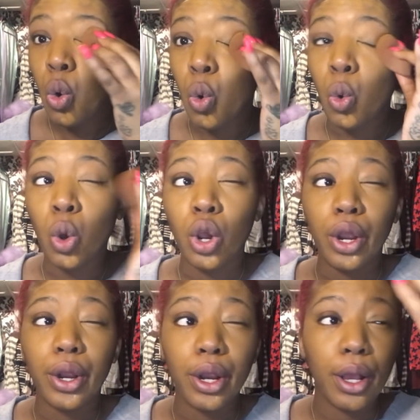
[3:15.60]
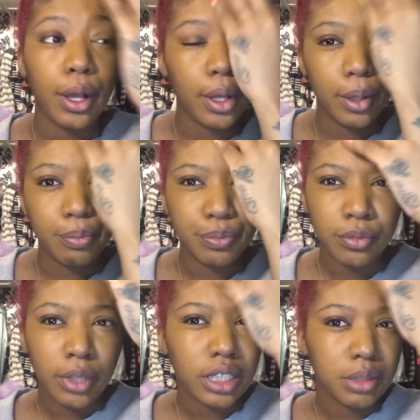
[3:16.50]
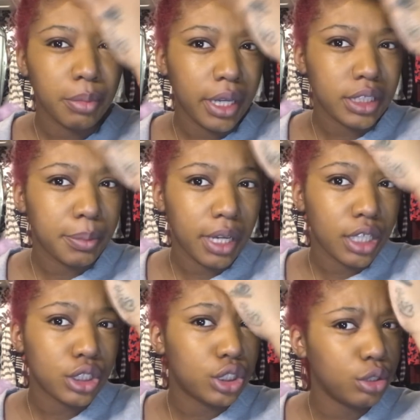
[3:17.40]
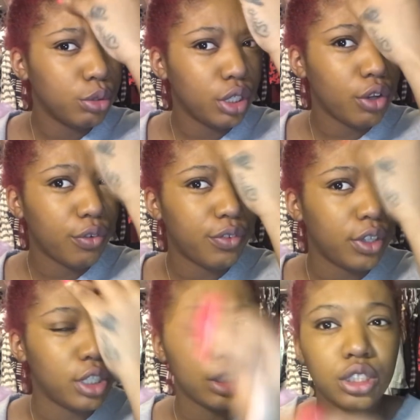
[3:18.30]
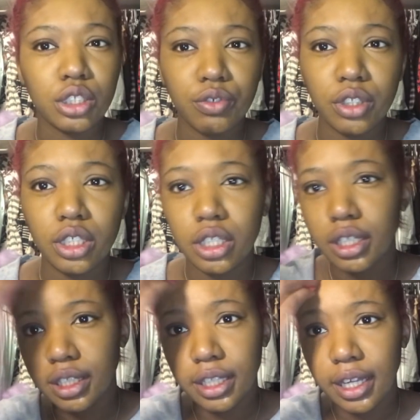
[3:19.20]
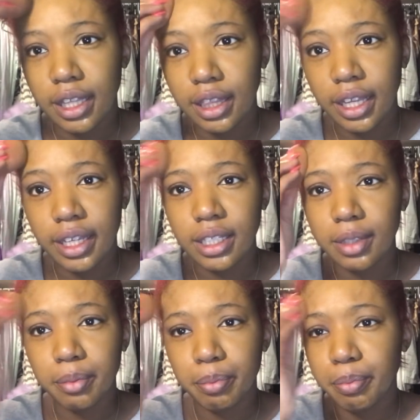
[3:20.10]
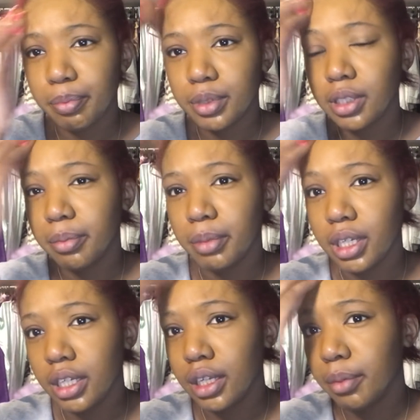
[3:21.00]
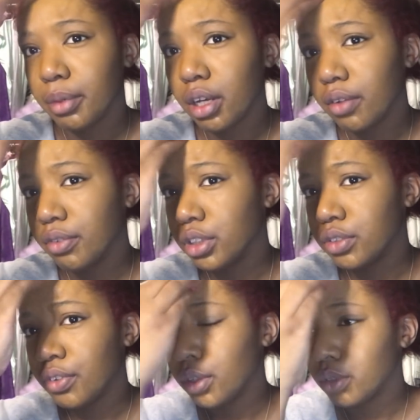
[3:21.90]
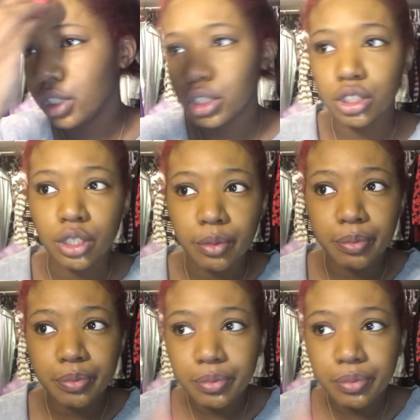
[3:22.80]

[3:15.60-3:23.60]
or Smashbox Studio Finish is a really good like light to medium coverage foundation.